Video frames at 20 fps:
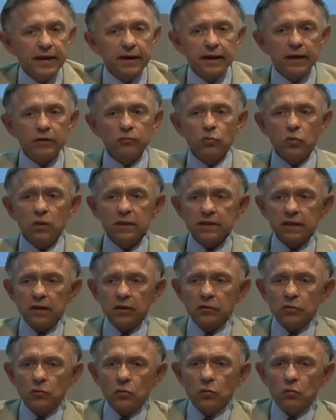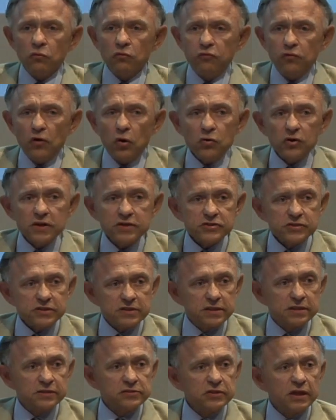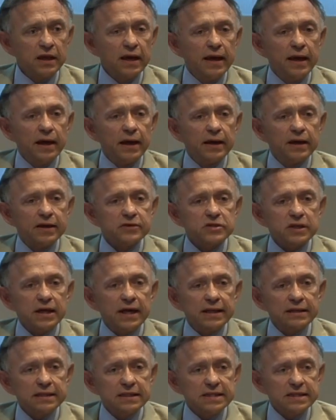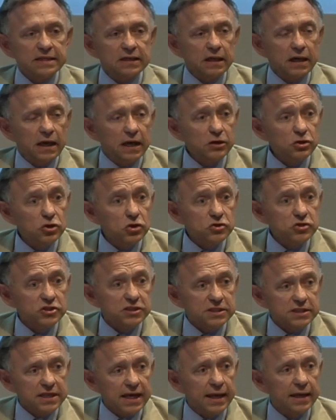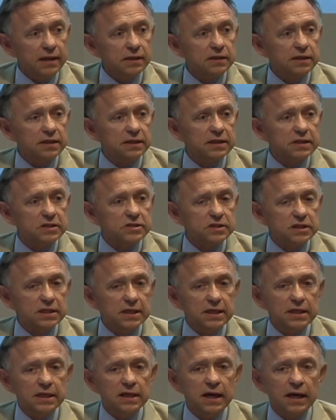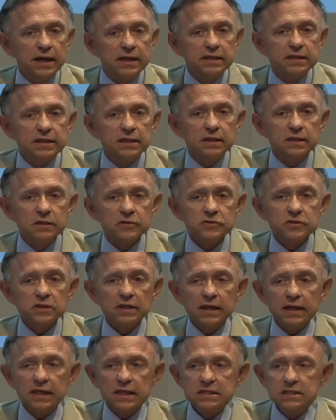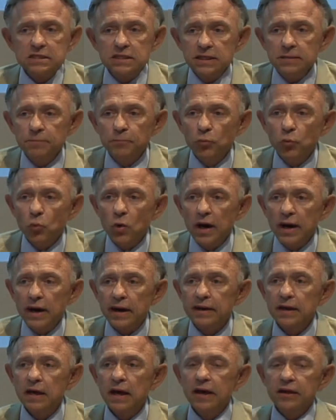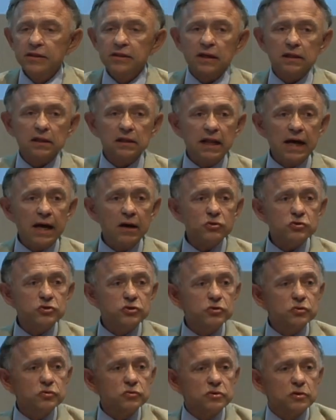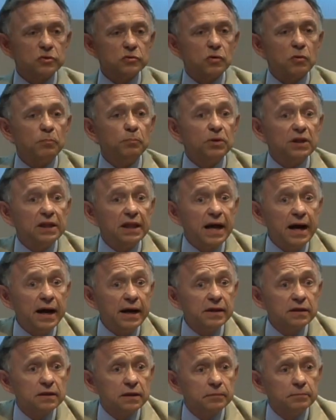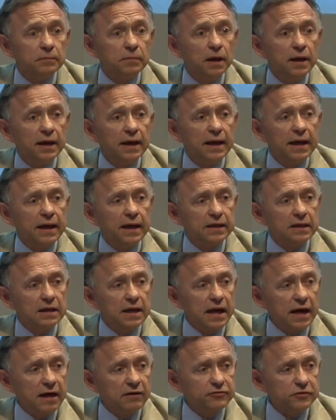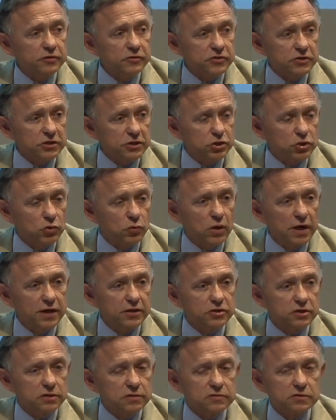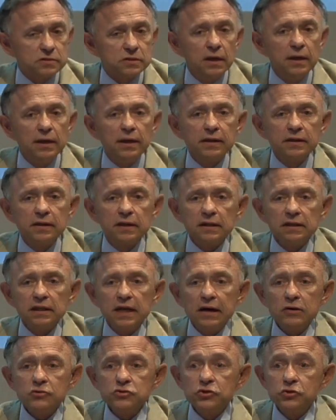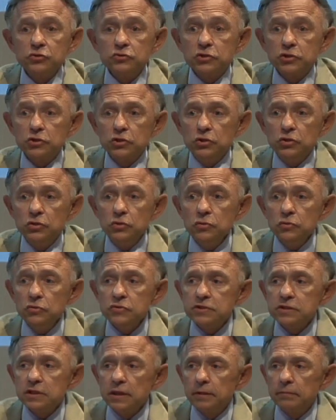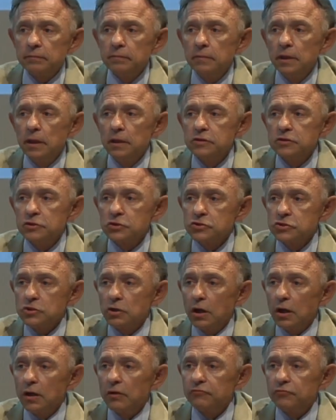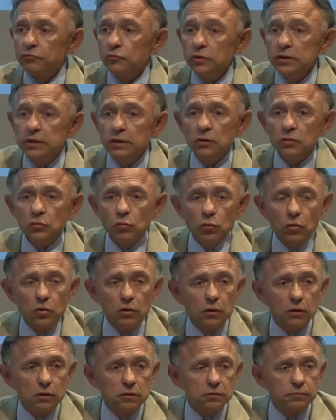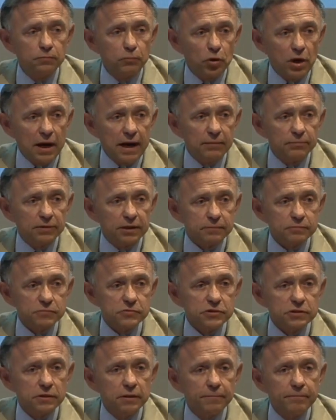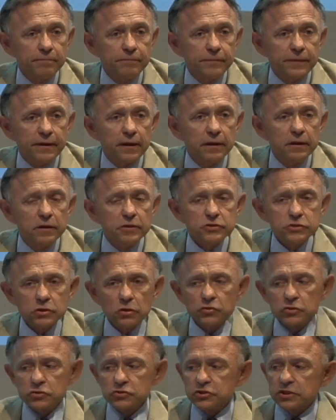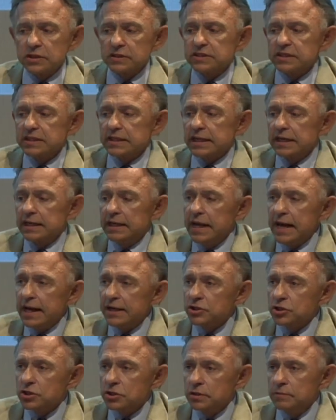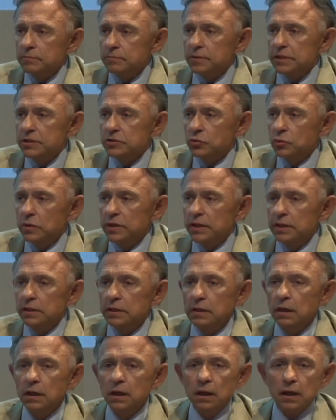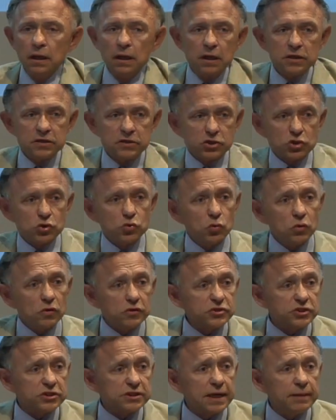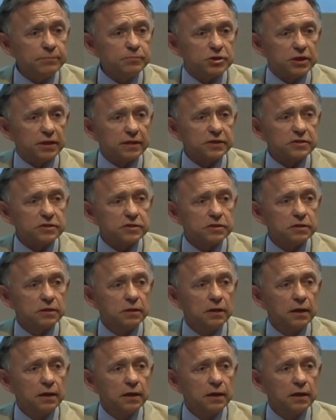And what they focus is, is on the understanding these key ideas in a deep way that allows you to apply them in novel situations that allows you to use them to solve real world problems. So there's this connection between school subjects